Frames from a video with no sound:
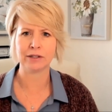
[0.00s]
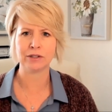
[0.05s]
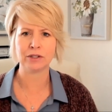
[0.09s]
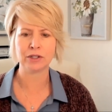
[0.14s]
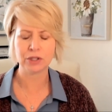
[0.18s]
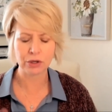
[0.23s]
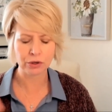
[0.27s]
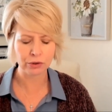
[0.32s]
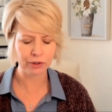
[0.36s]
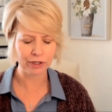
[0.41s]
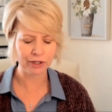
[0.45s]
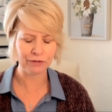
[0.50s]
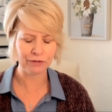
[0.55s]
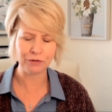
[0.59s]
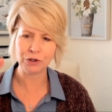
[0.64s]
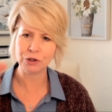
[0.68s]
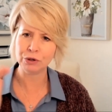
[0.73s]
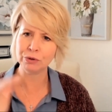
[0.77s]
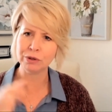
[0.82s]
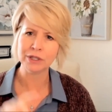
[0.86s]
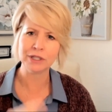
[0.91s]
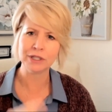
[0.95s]
So, if
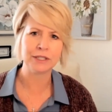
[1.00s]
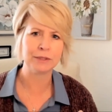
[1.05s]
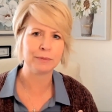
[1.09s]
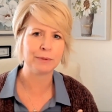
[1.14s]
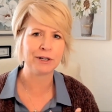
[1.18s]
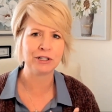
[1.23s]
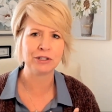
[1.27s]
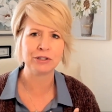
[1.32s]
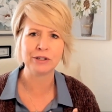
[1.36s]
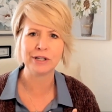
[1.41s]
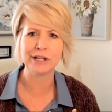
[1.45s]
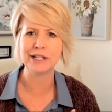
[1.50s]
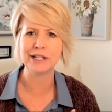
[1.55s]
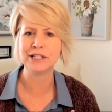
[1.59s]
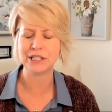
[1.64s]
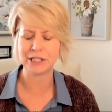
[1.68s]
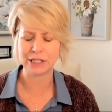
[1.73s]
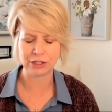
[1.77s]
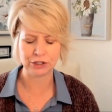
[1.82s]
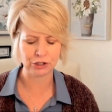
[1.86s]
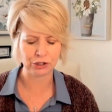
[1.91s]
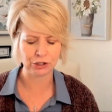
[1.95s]
you are a special ed
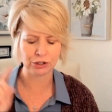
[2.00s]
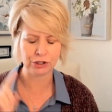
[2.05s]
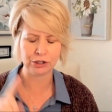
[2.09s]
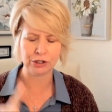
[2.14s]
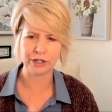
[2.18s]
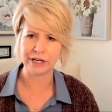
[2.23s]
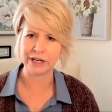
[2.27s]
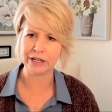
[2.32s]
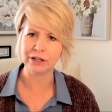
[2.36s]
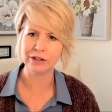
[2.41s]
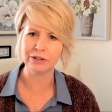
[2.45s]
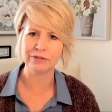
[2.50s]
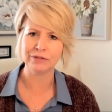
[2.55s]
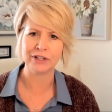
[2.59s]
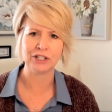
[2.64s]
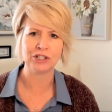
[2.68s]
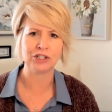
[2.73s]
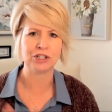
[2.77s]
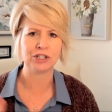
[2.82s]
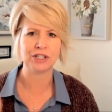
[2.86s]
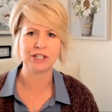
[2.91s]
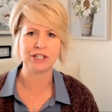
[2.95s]
teacher,
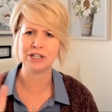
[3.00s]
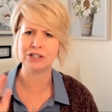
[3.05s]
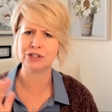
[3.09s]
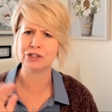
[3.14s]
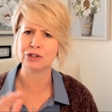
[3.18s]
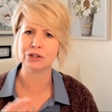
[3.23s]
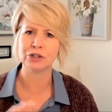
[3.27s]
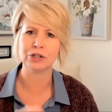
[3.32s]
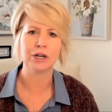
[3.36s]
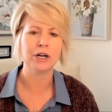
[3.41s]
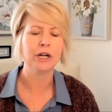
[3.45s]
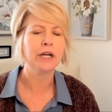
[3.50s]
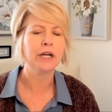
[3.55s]
intervention teacher,